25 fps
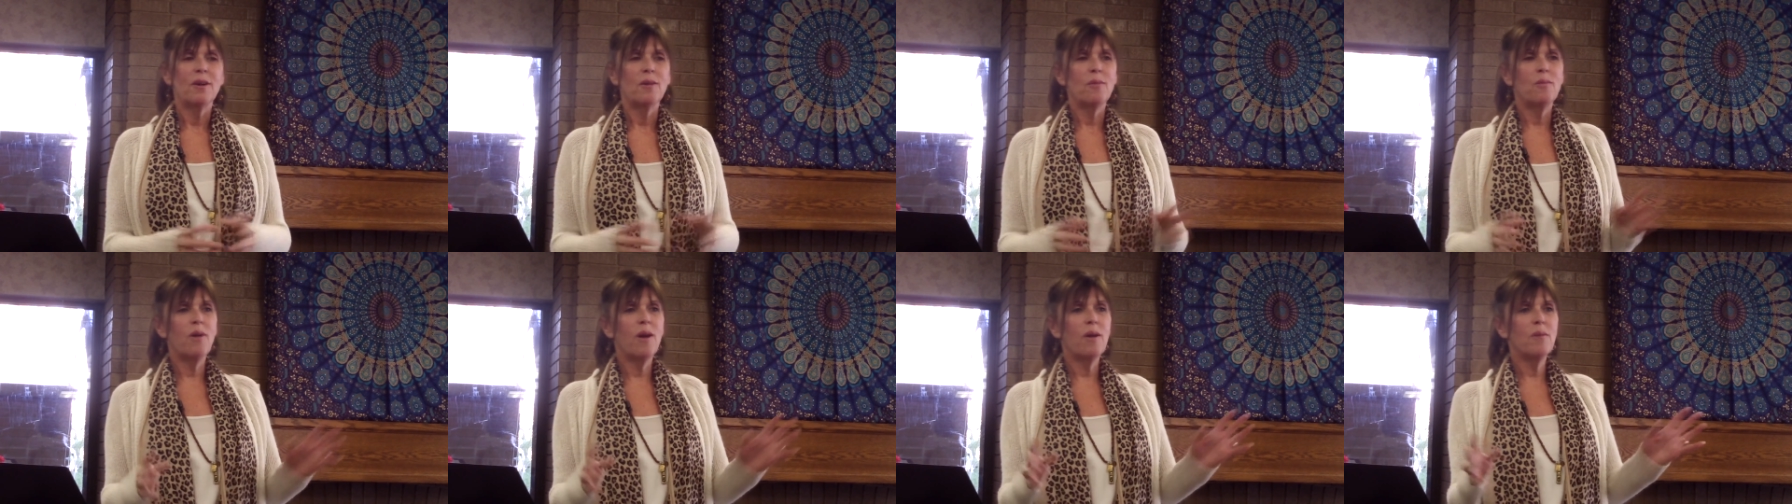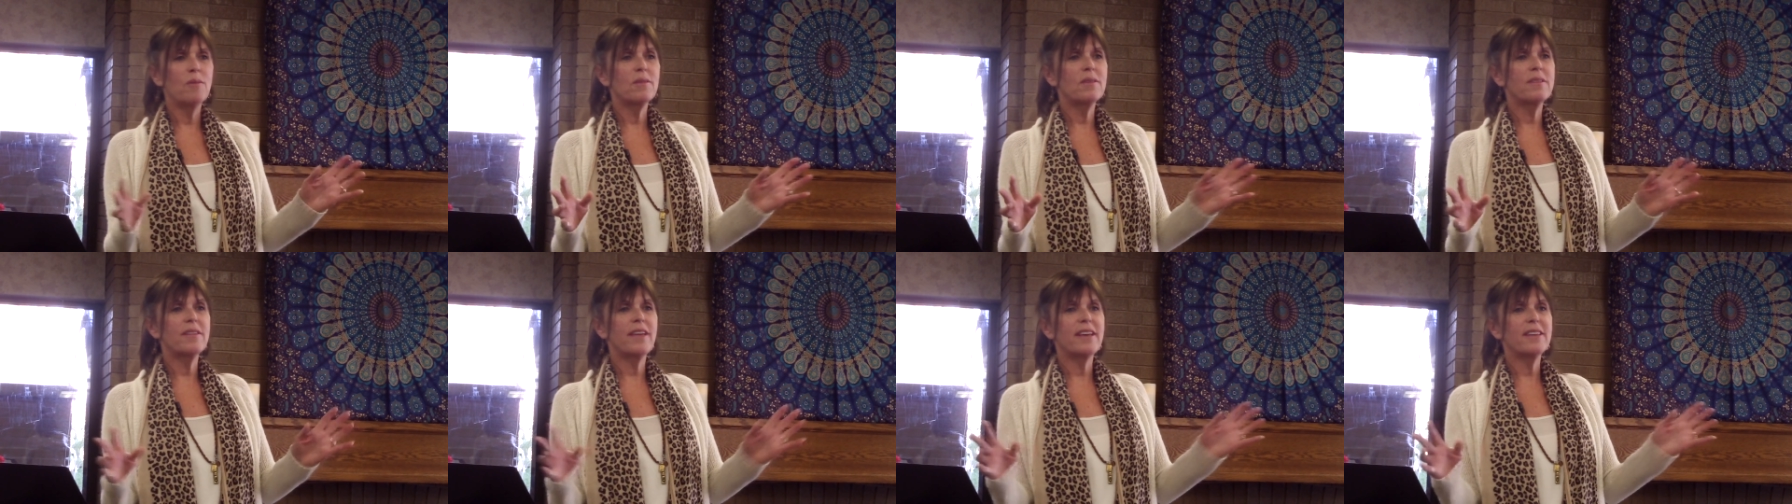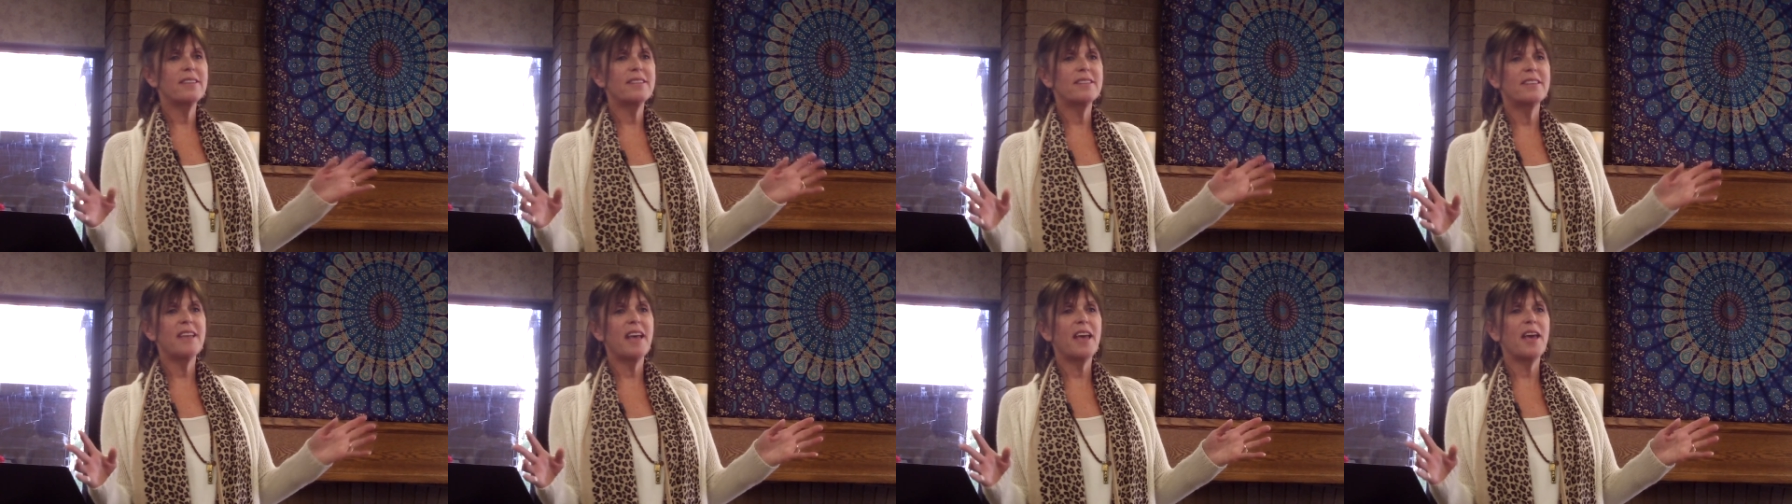What will they
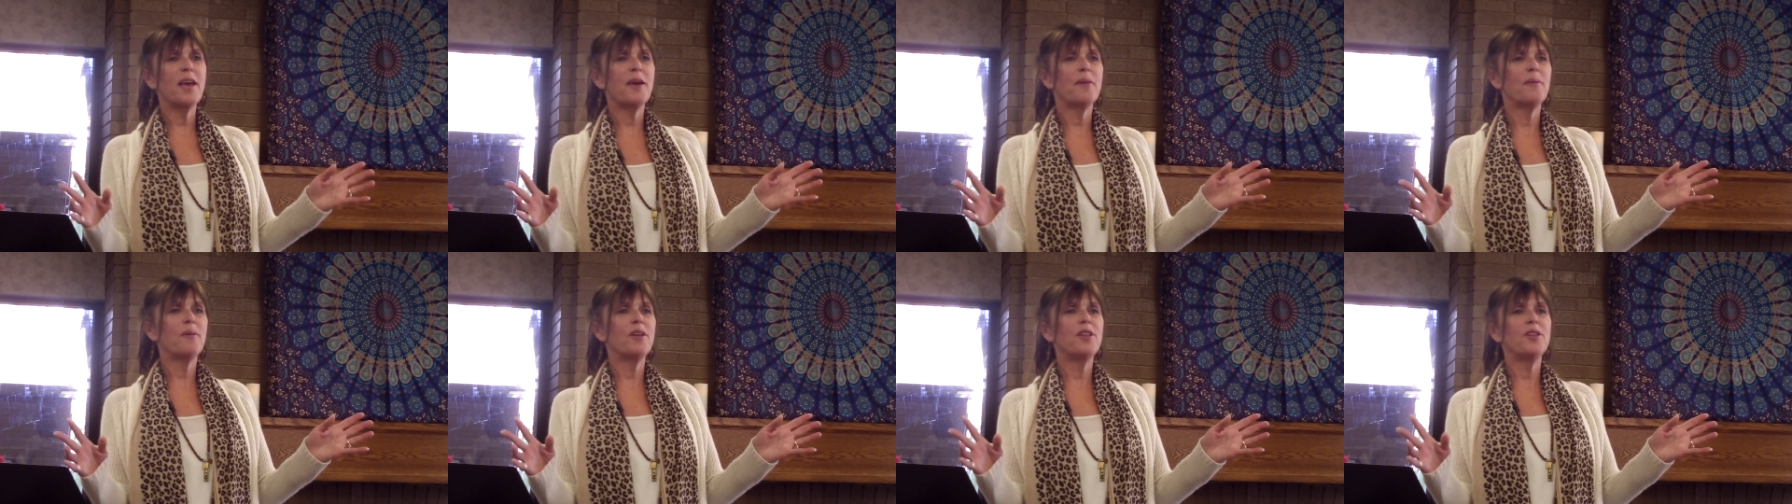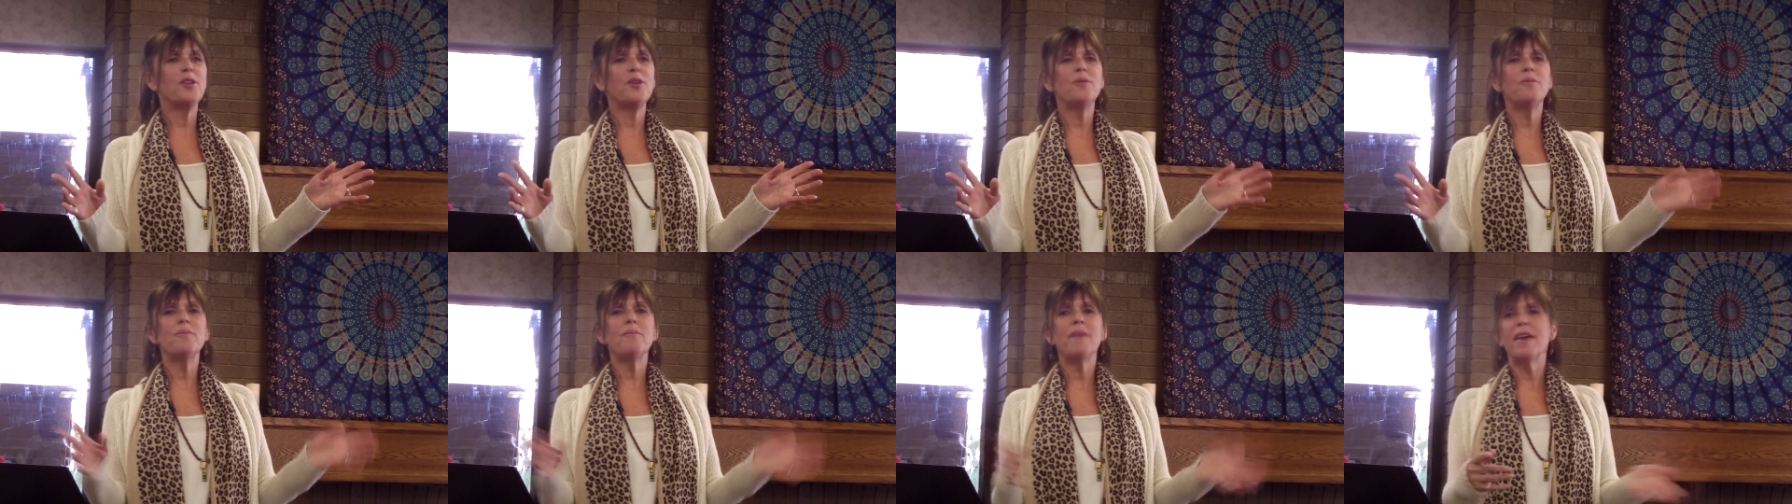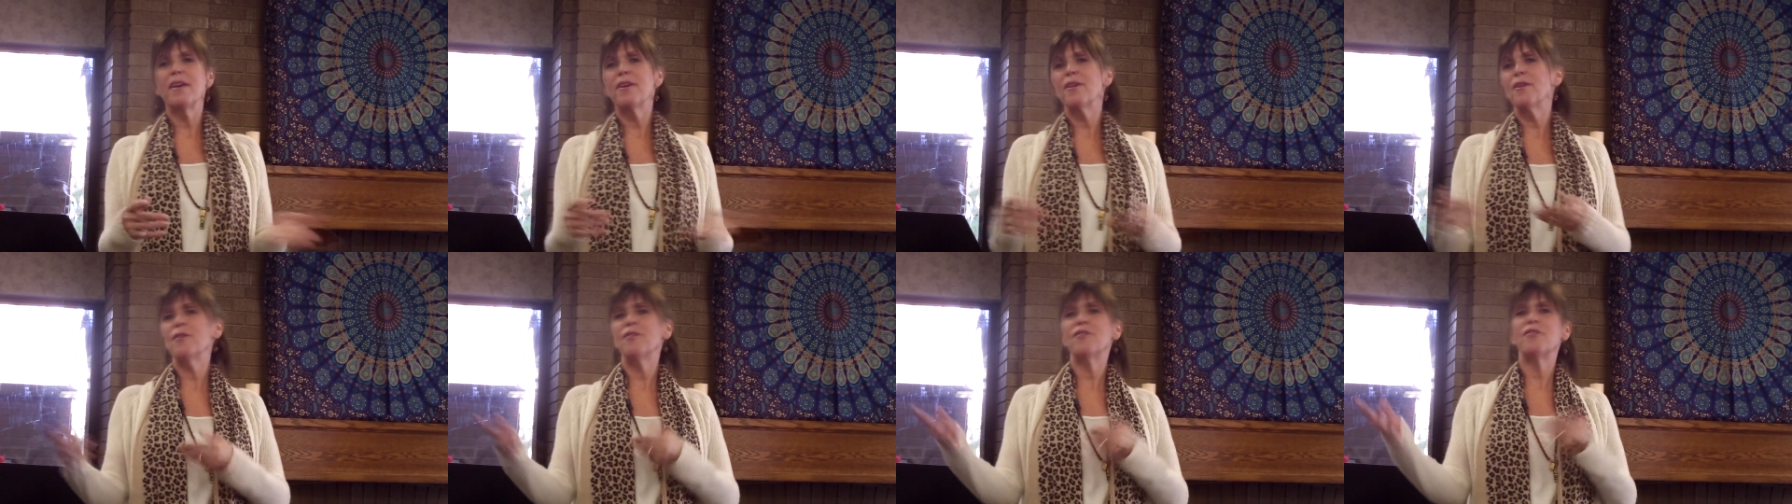say when you
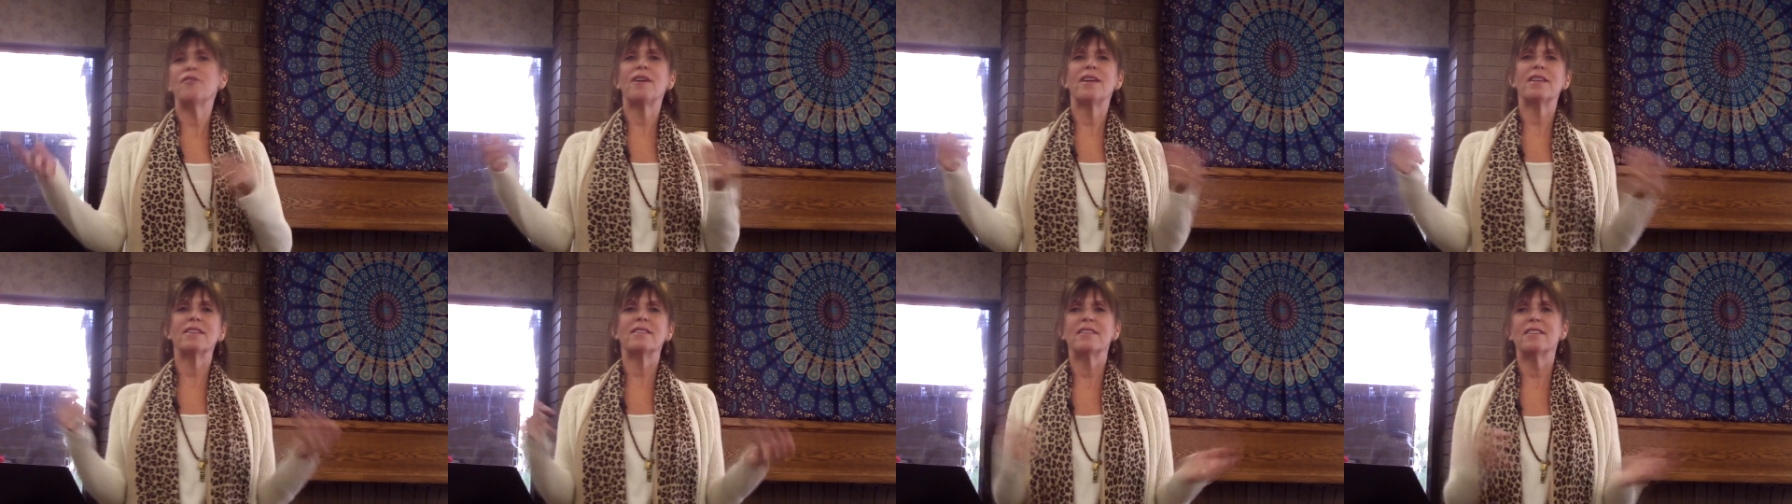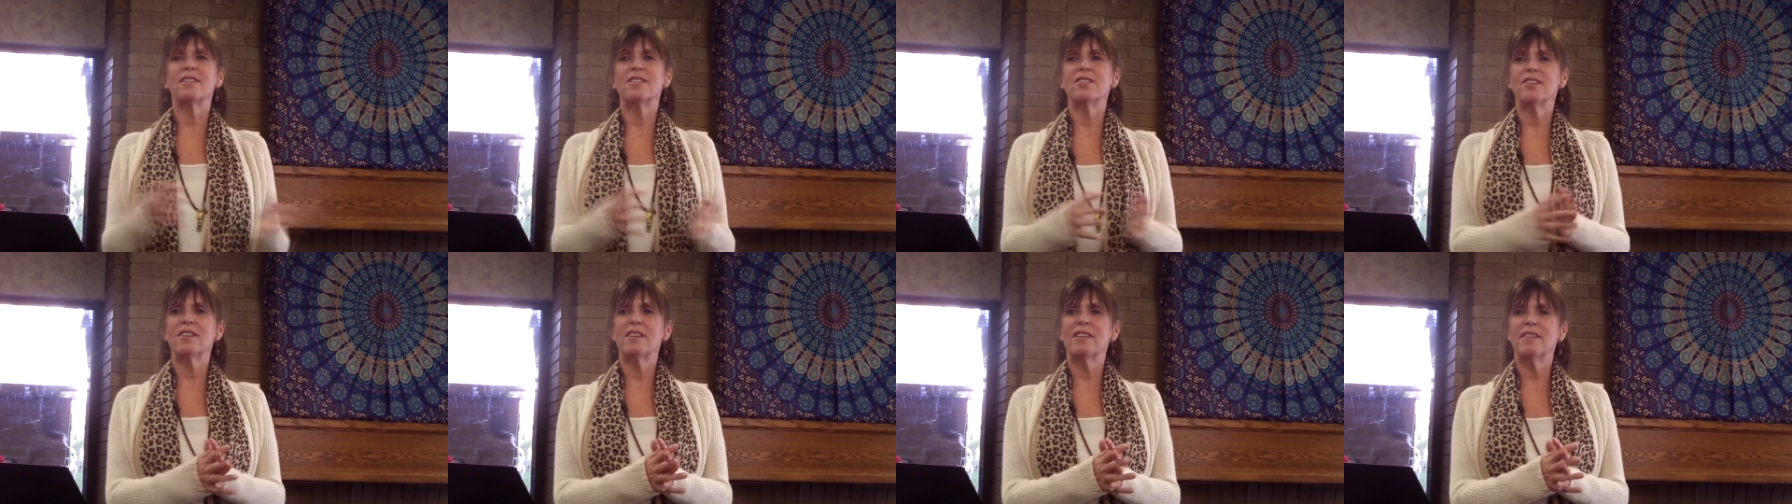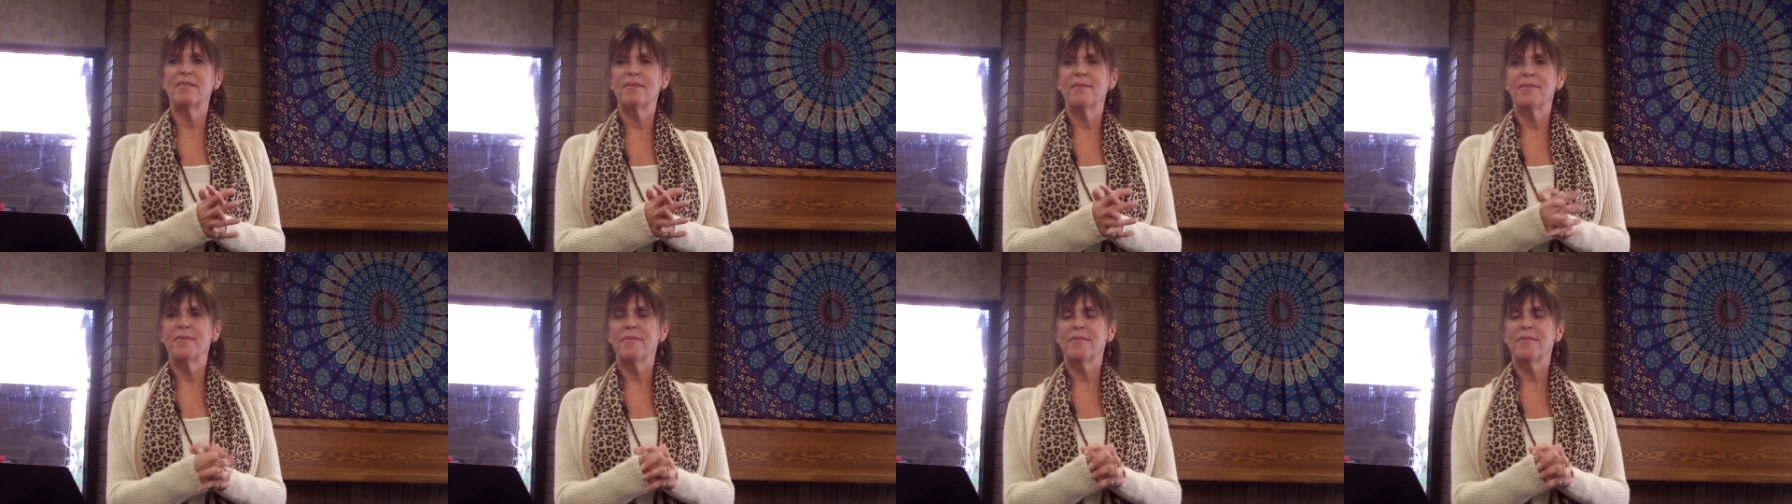make your transition?